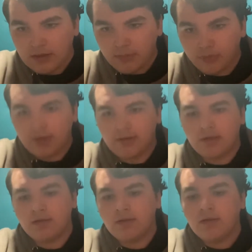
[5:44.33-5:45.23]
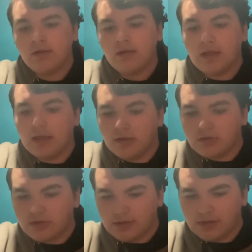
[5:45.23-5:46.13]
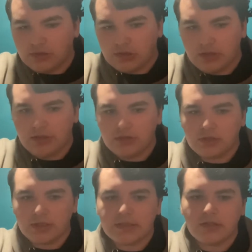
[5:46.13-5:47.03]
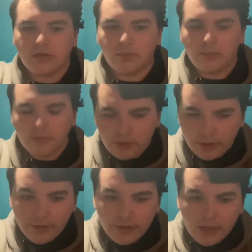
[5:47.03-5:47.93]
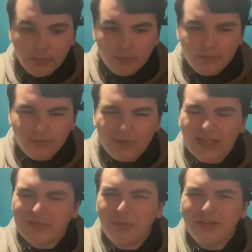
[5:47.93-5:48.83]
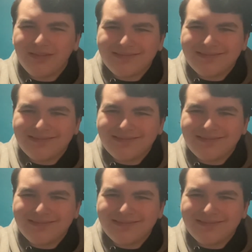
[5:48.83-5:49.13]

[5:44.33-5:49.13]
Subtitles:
pregnant, and she checks on her husband,